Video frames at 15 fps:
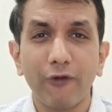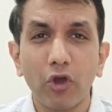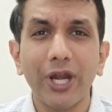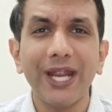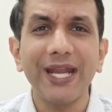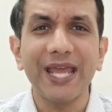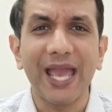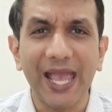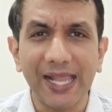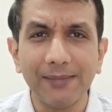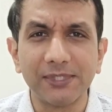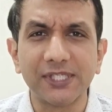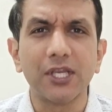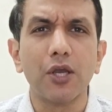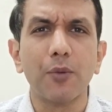fluoride
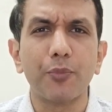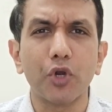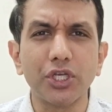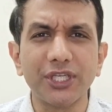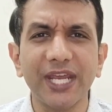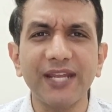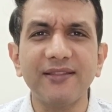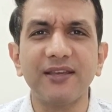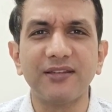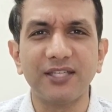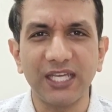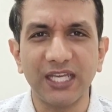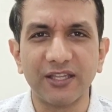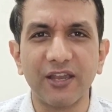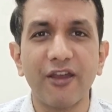helps protect the
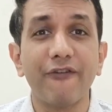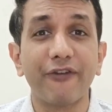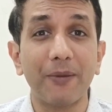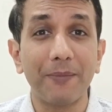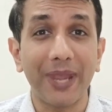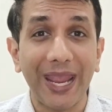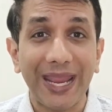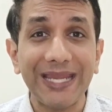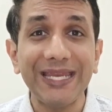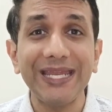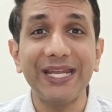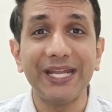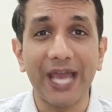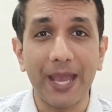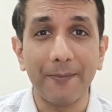teeth from
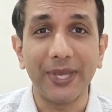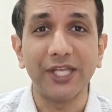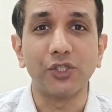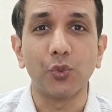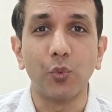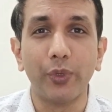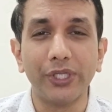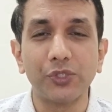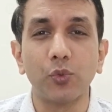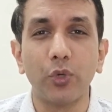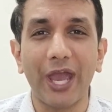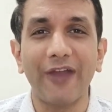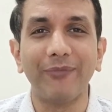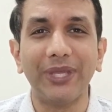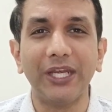any damage which would
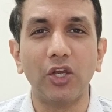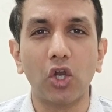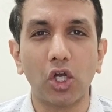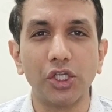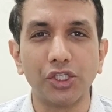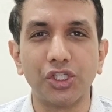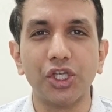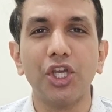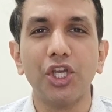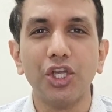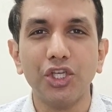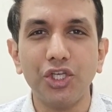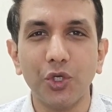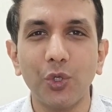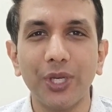have been caused
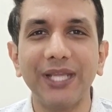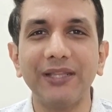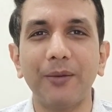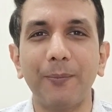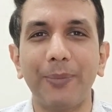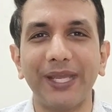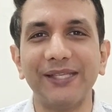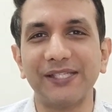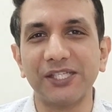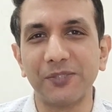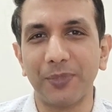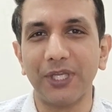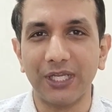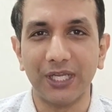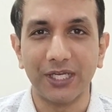during the braces
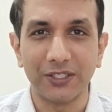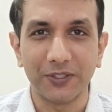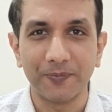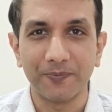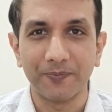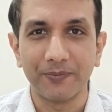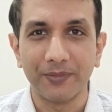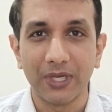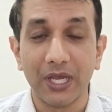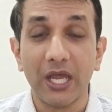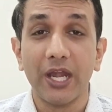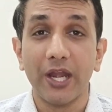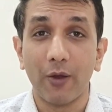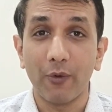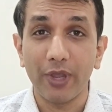period.
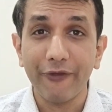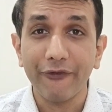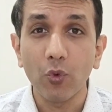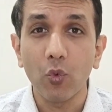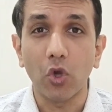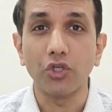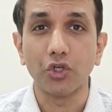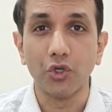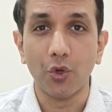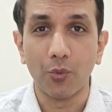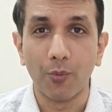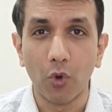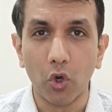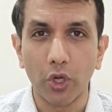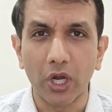Now, if you want to know
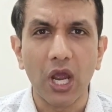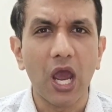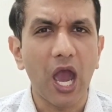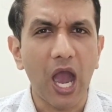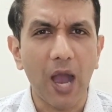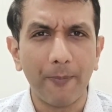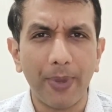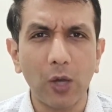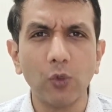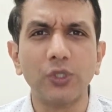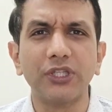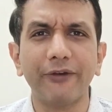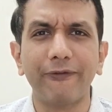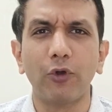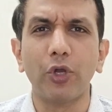more
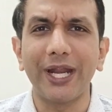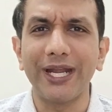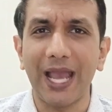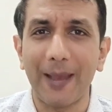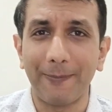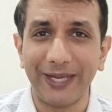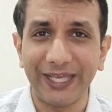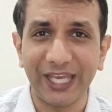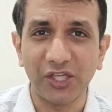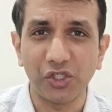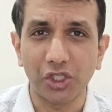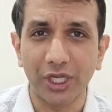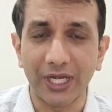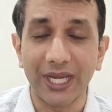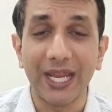about the fluoride
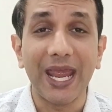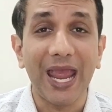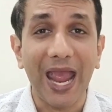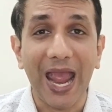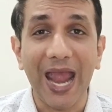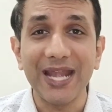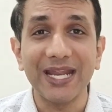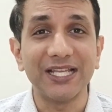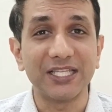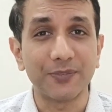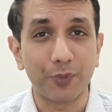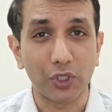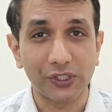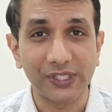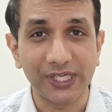application and its
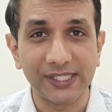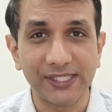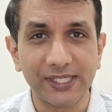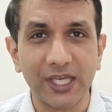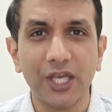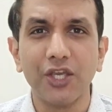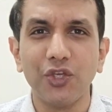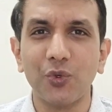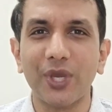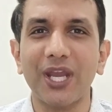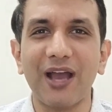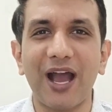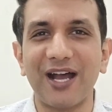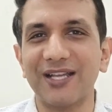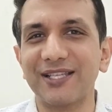process, you
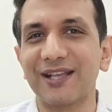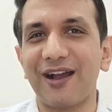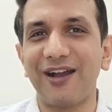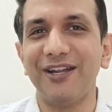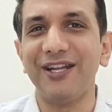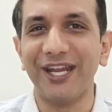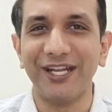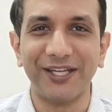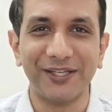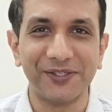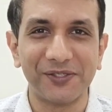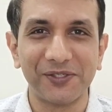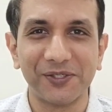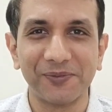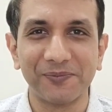can ask our
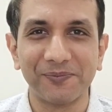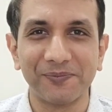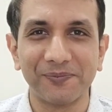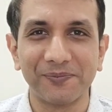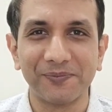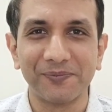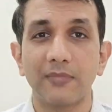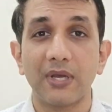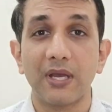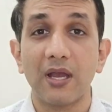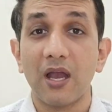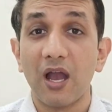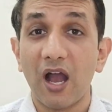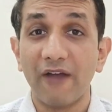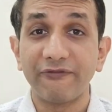dentist.
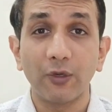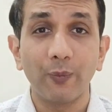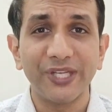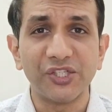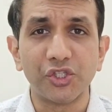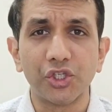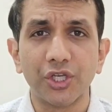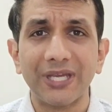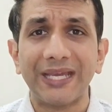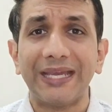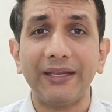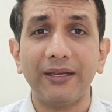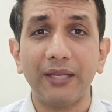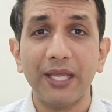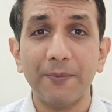After which,
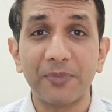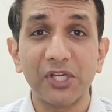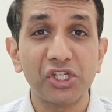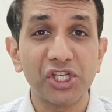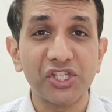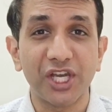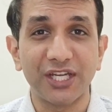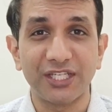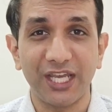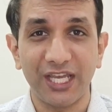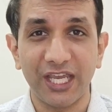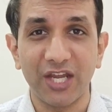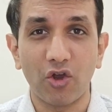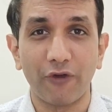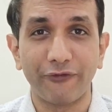impressions are
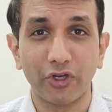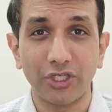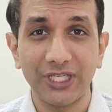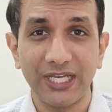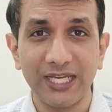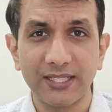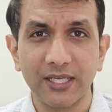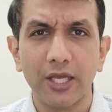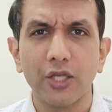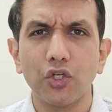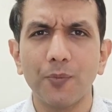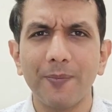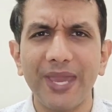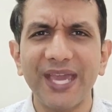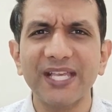taken of your teeth
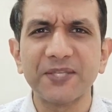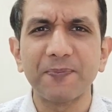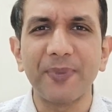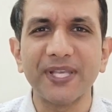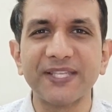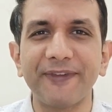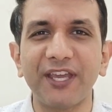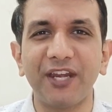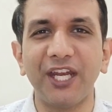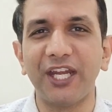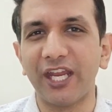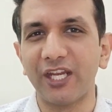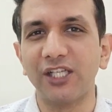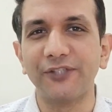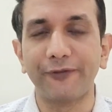to make specific
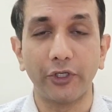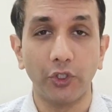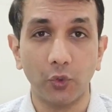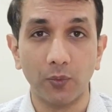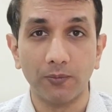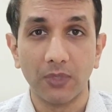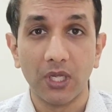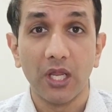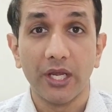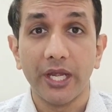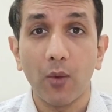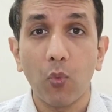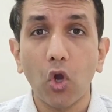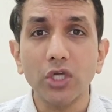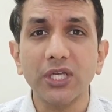retainers for you.
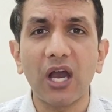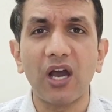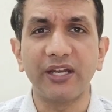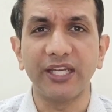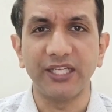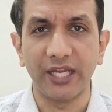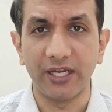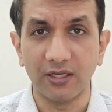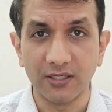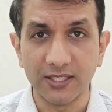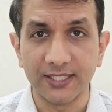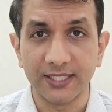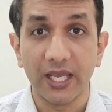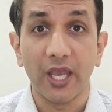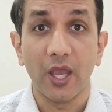Now, what are
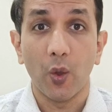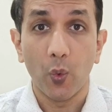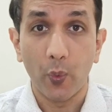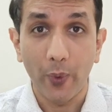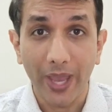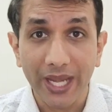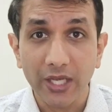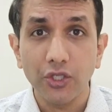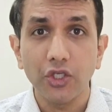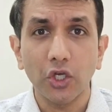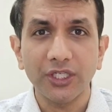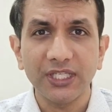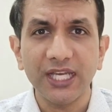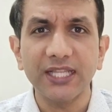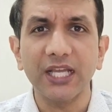retainers? When your
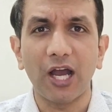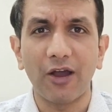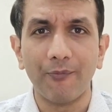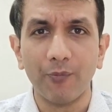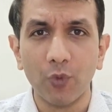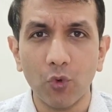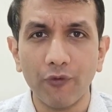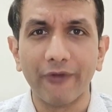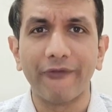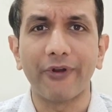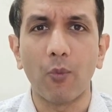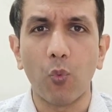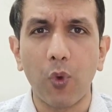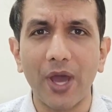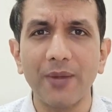teeth are moved
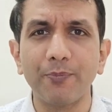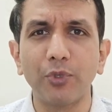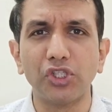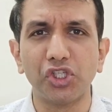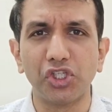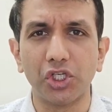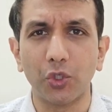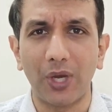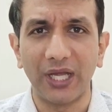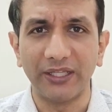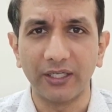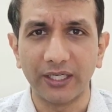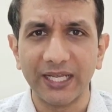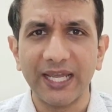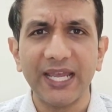from one position to
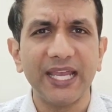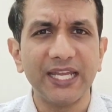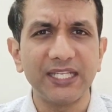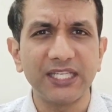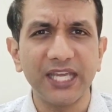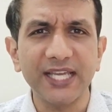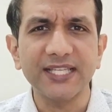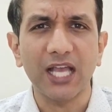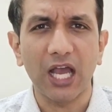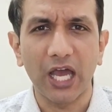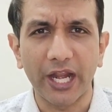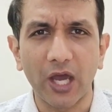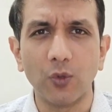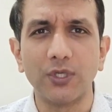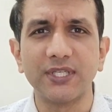other, it takes
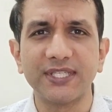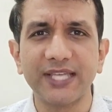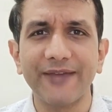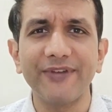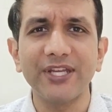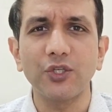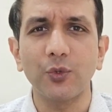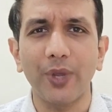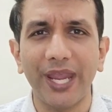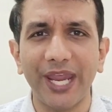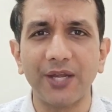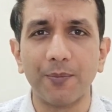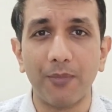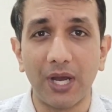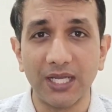around 7 to
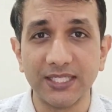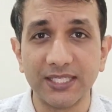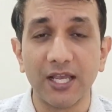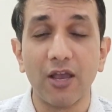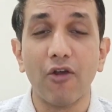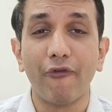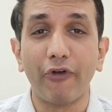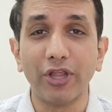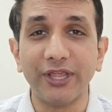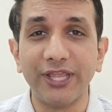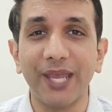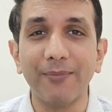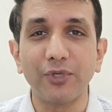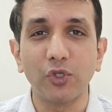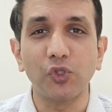8 months for
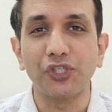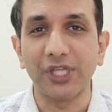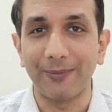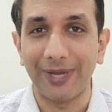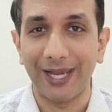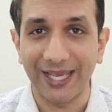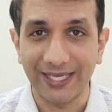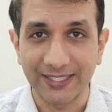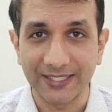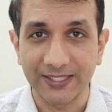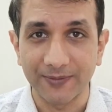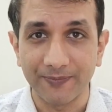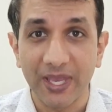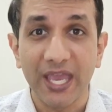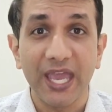them to
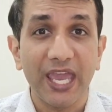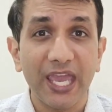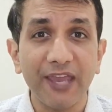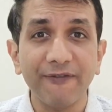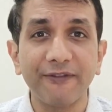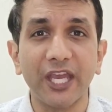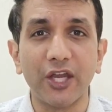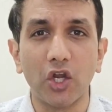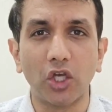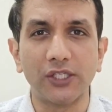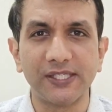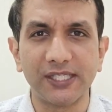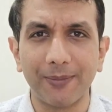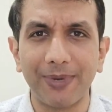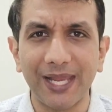stabilize. If they are not
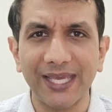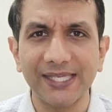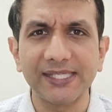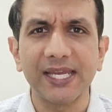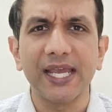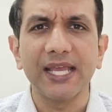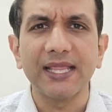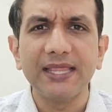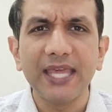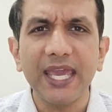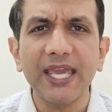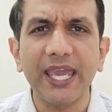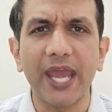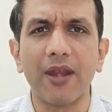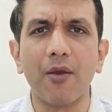stabilized,
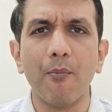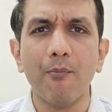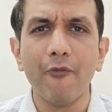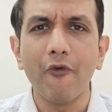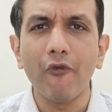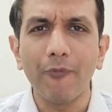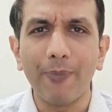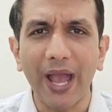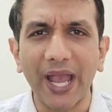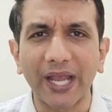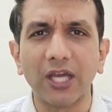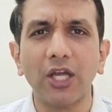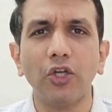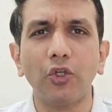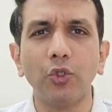they can move
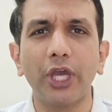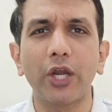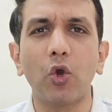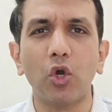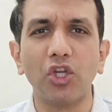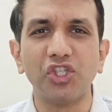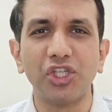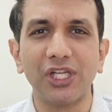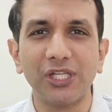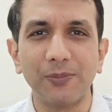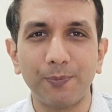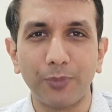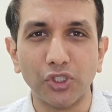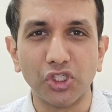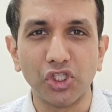back to their original
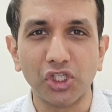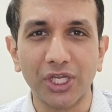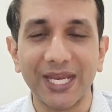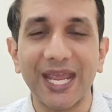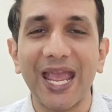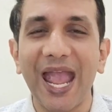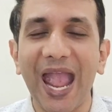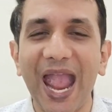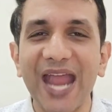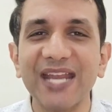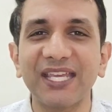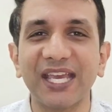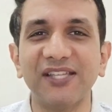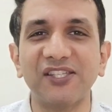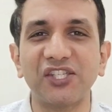position
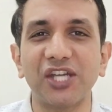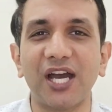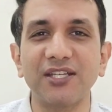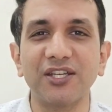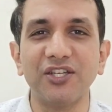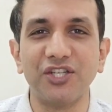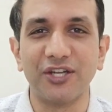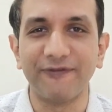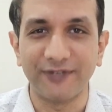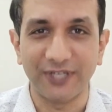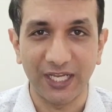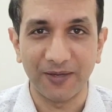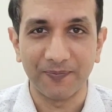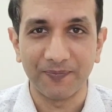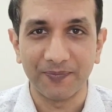and can start
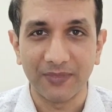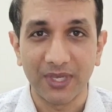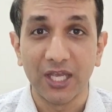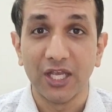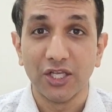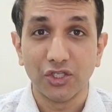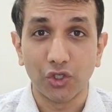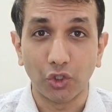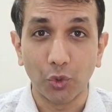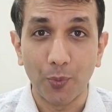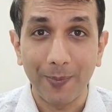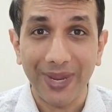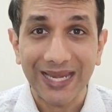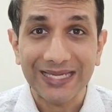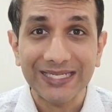drifting. So to
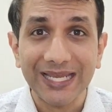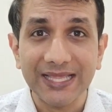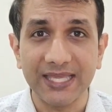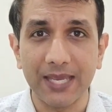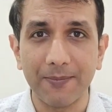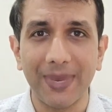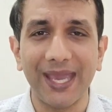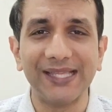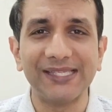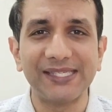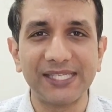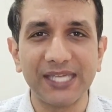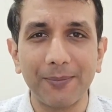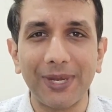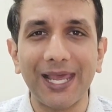maintain them and
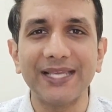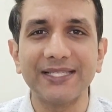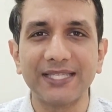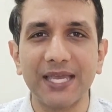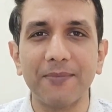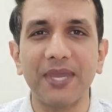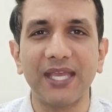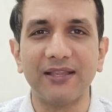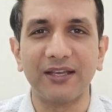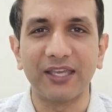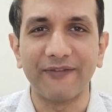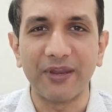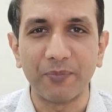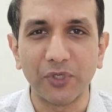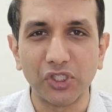stabilize them in the
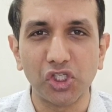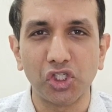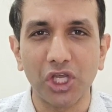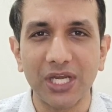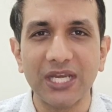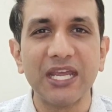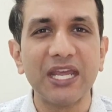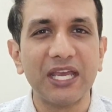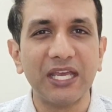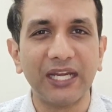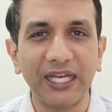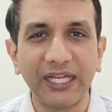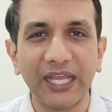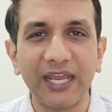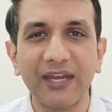given position,
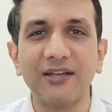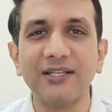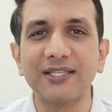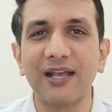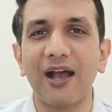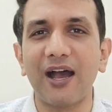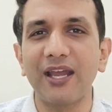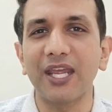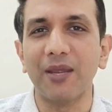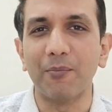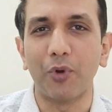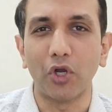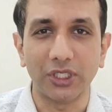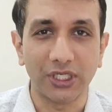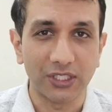retainers are
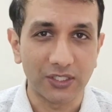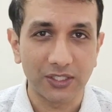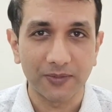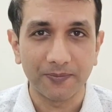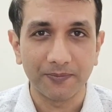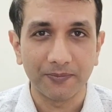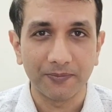important.